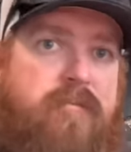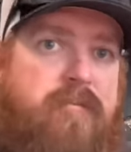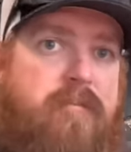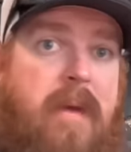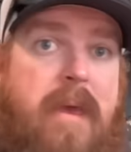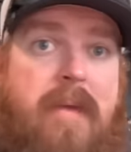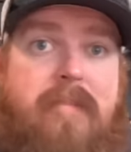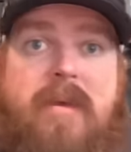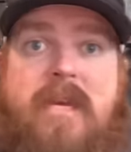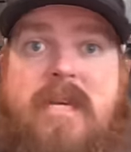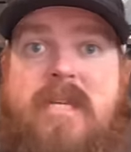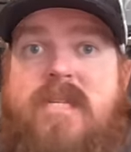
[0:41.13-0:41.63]

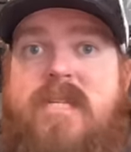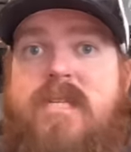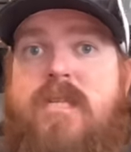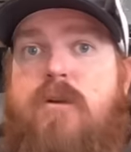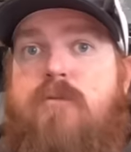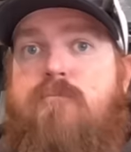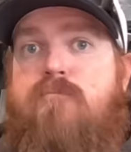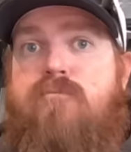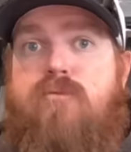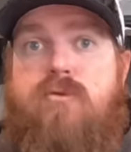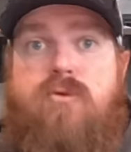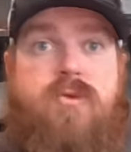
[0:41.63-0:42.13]
Maybe it's their
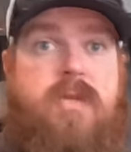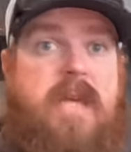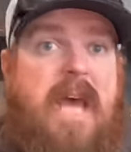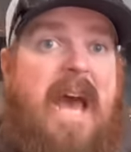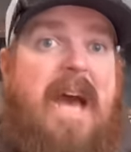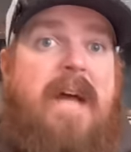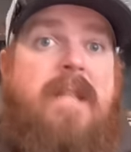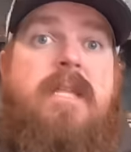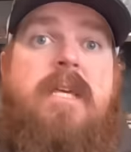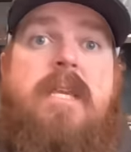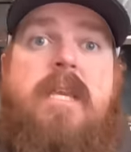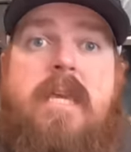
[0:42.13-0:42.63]

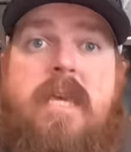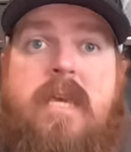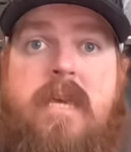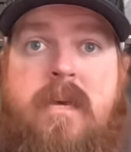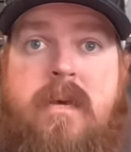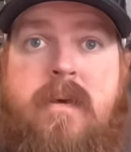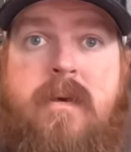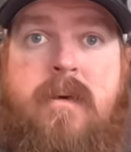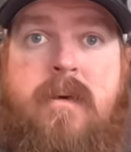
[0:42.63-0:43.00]
brutality.